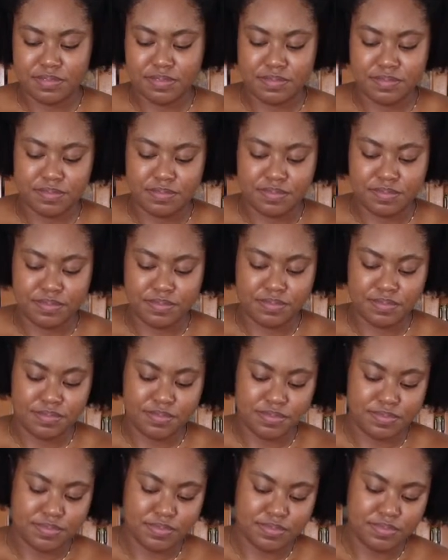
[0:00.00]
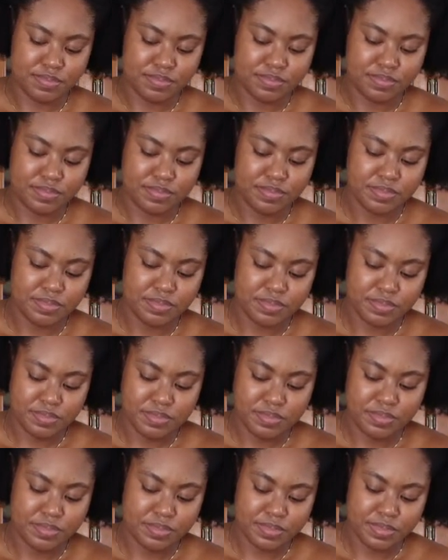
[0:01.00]

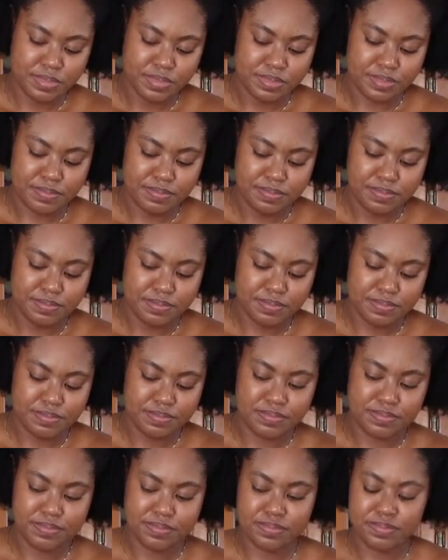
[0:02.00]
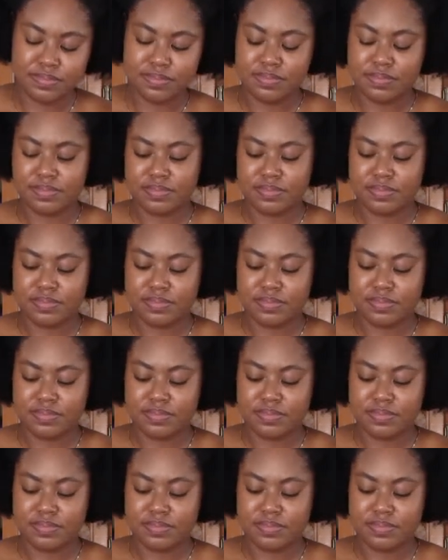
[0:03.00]
No one is speaking in this clip.